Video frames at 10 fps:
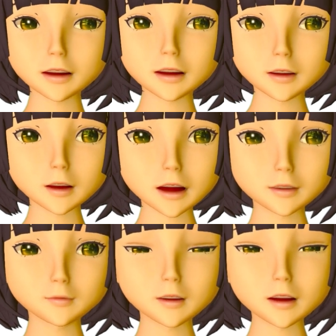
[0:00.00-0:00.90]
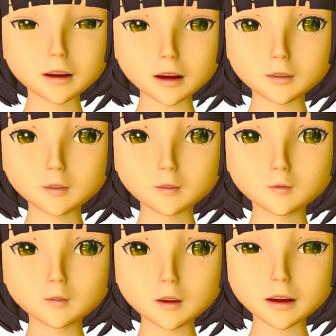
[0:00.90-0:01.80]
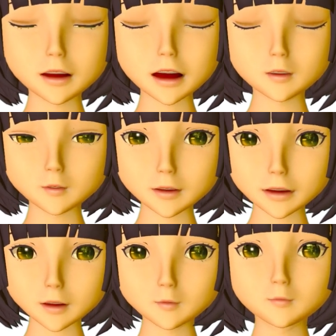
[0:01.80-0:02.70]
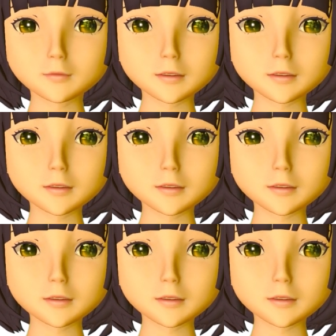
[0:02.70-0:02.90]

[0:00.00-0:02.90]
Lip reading: essentially boil down to nouns.